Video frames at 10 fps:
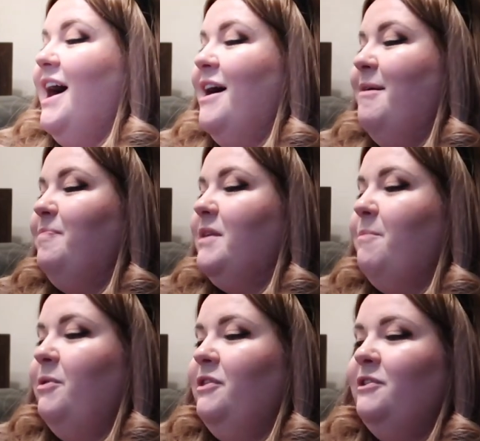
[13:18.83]
Um,
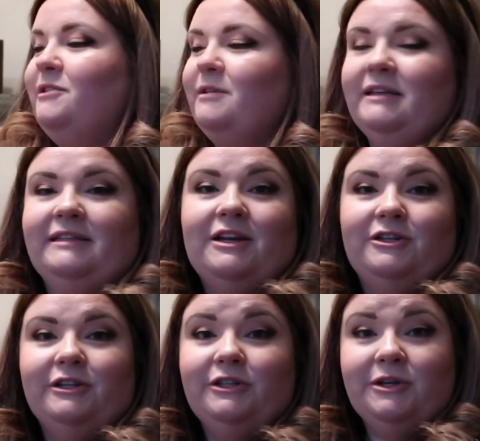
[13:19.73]
but there's
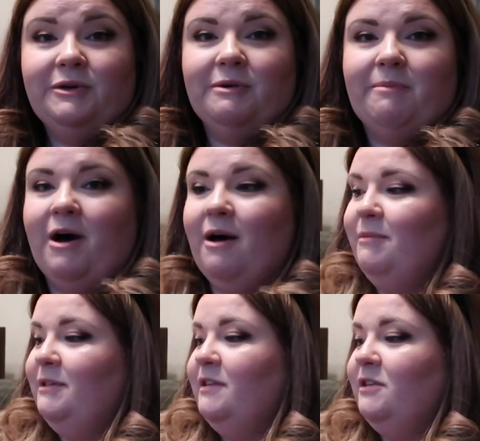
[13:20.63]
essentially two compartments.